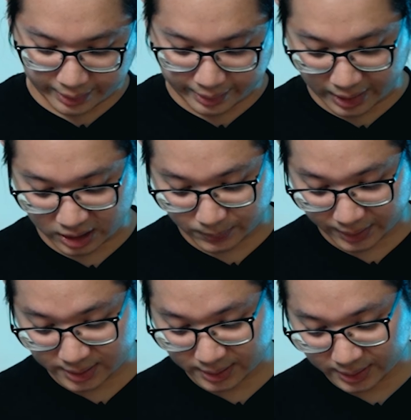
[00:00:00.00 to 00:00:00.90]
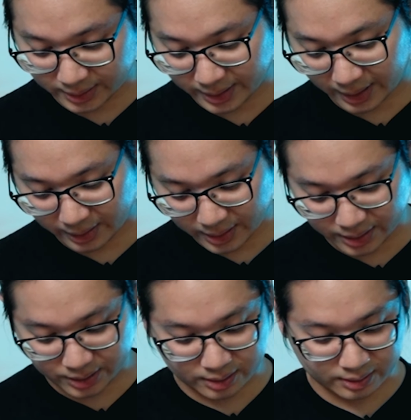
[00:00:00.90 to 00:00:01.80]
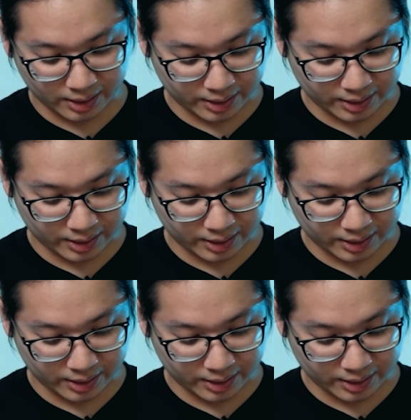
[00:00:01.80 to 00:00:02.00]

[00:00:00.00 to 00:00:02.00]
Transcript: And last but certainly not least